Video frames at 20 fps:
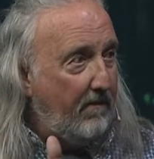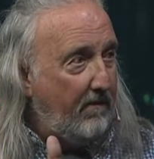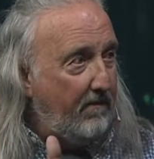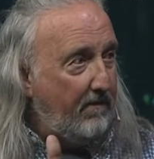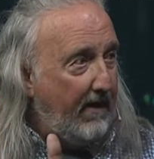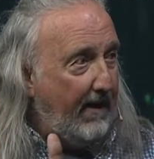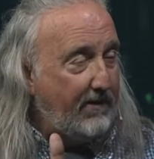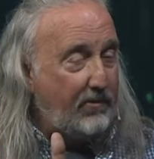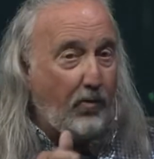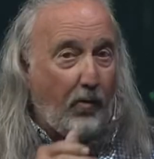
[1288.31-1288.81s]

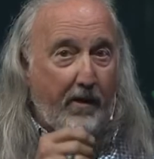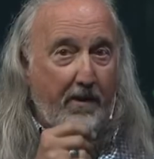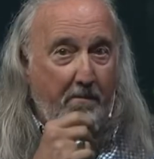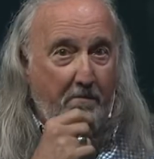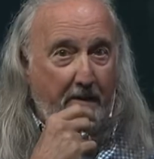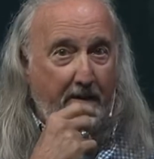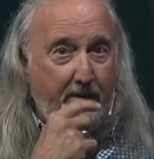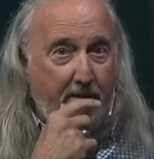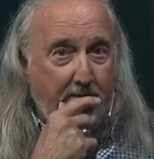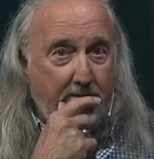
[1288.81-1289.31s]
that's what it
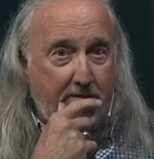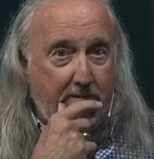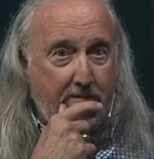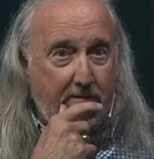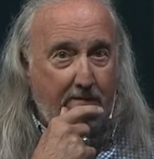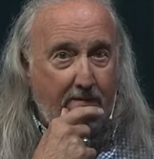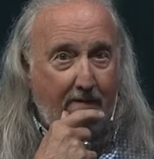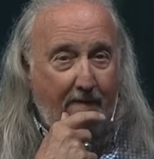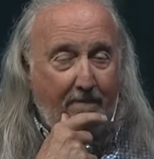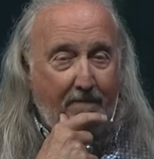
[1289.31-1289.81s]
means.
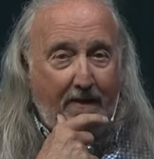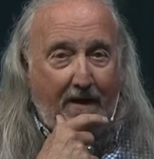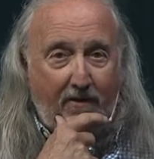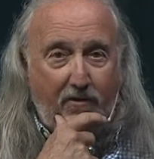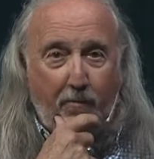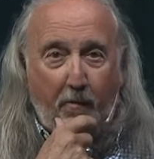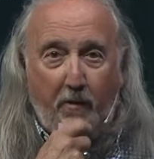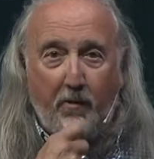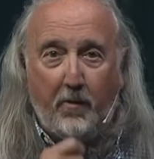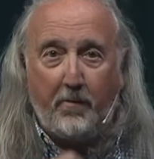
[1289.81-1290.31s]
I
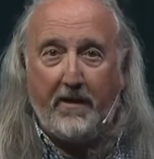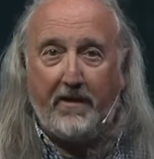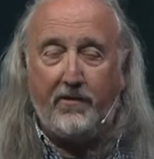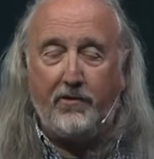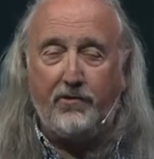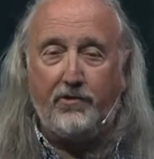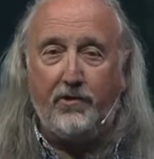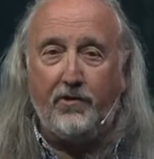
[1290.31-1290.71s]
spoke about this